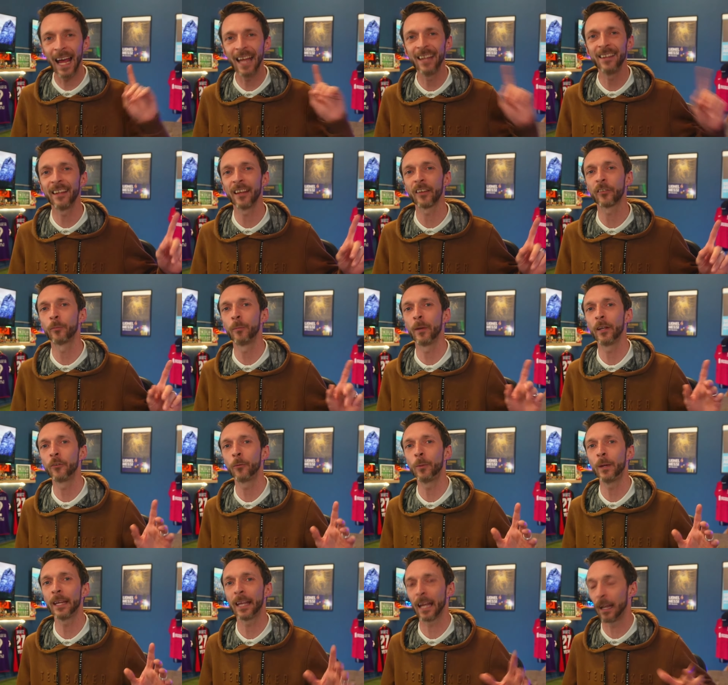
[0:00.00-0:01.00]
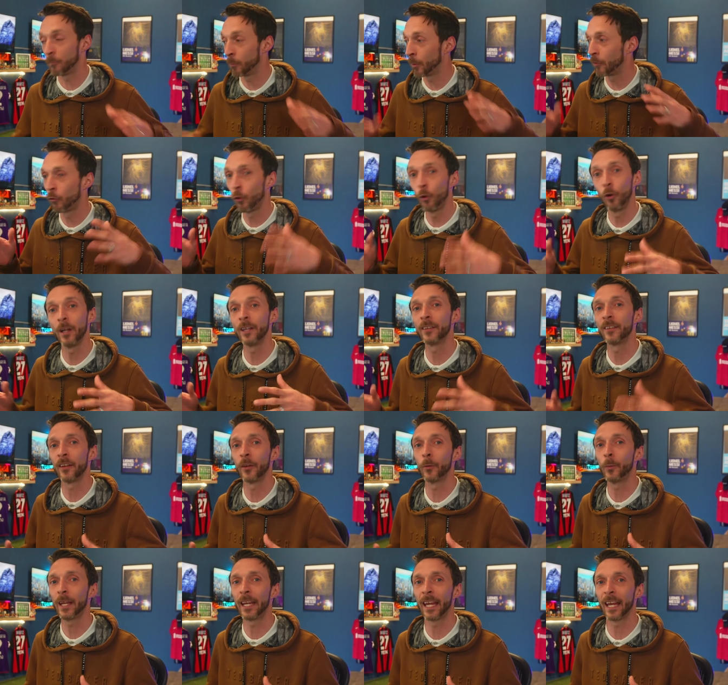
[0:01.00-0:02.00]
in this midweek, and we roll into
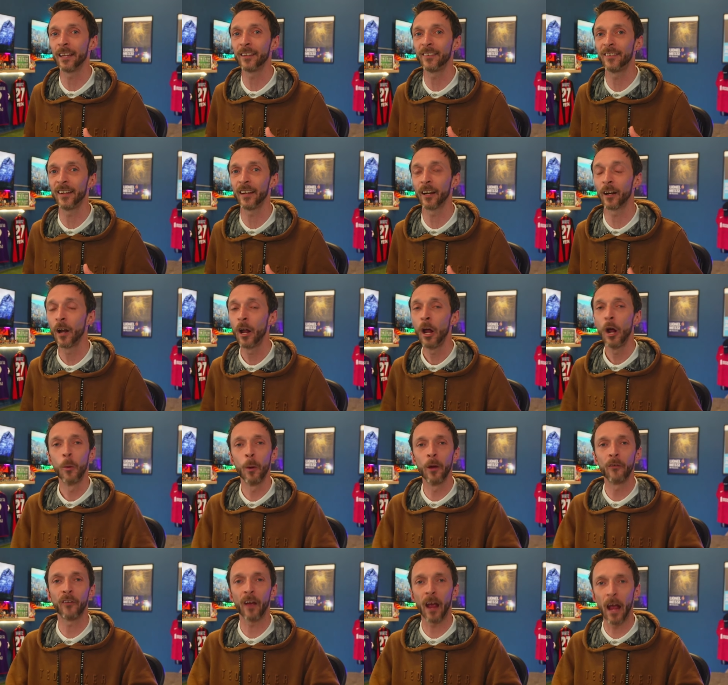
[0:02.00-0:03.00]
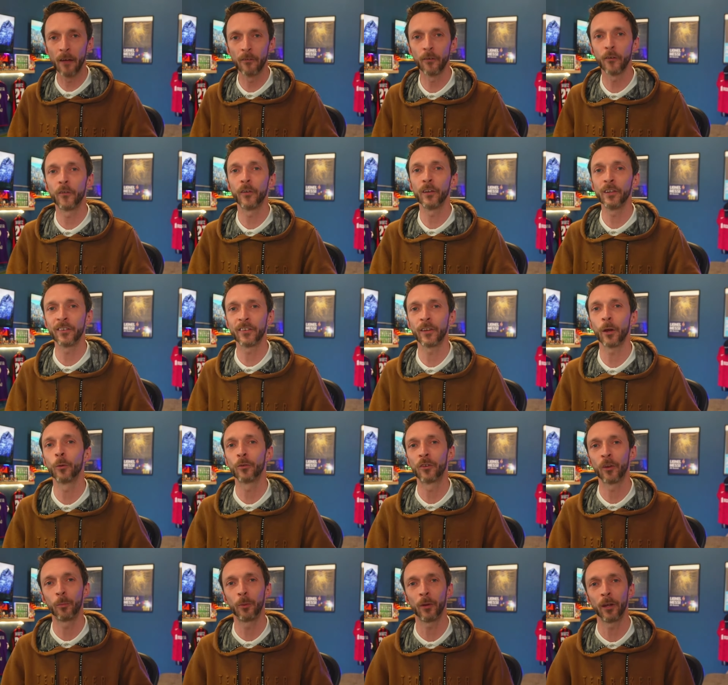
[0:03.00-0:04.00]
the weekend here with everything
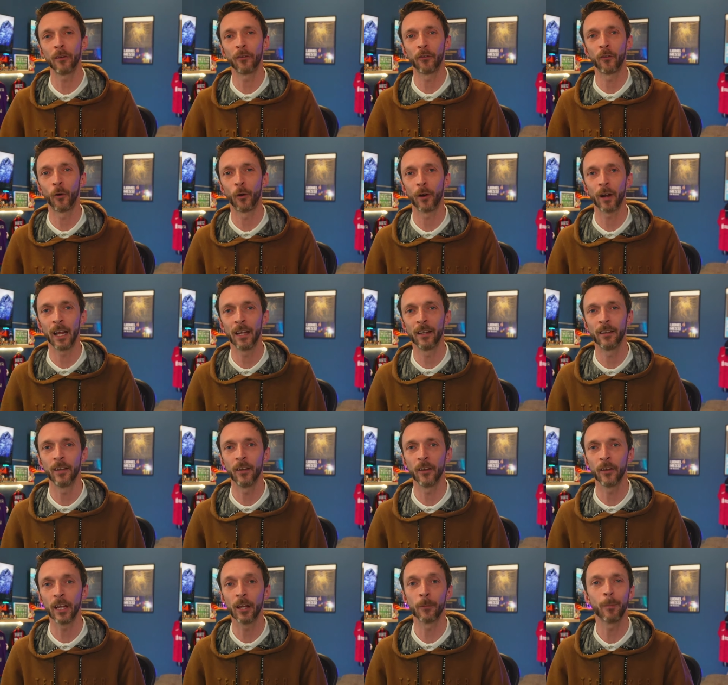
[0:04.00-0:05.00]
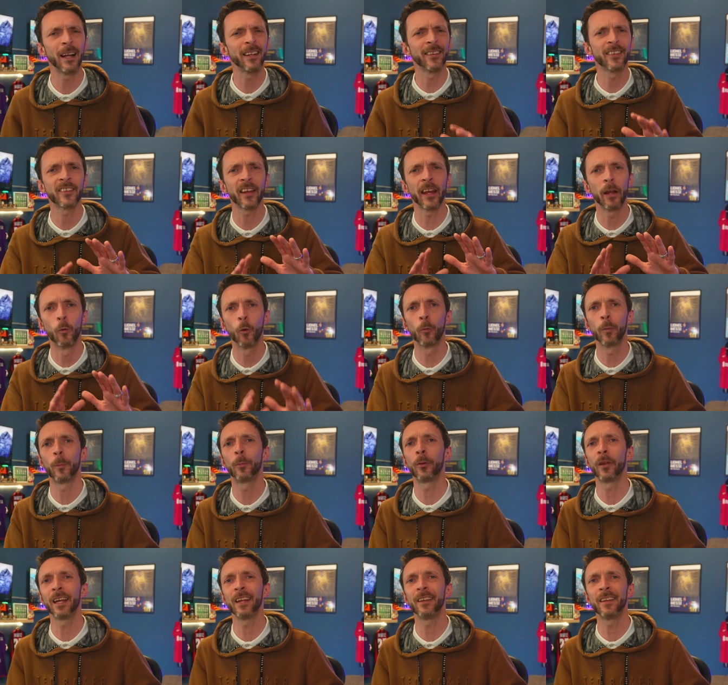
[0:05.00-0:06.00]
still to play for in the league. Man City won't be
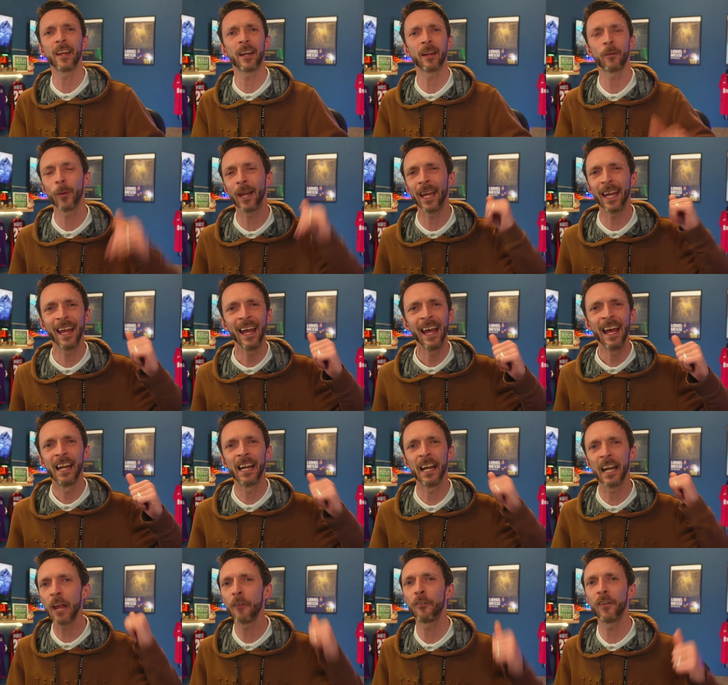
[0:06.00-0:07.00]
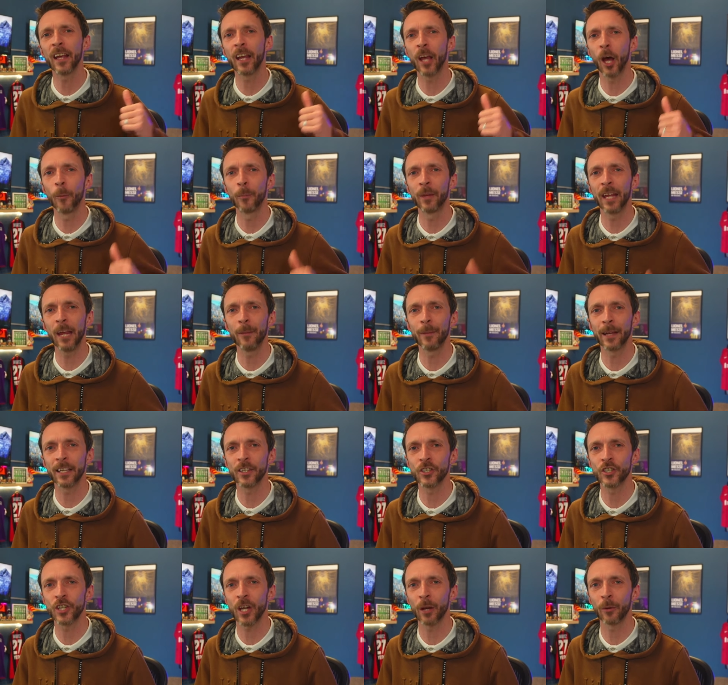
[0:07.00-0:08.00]
playing their away in an F A Cup game
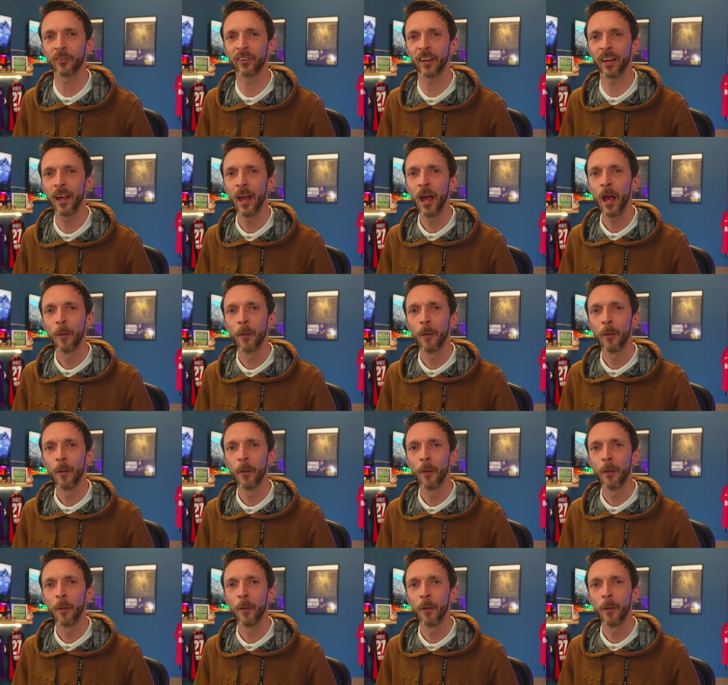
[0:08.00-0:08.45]
against Chelsea,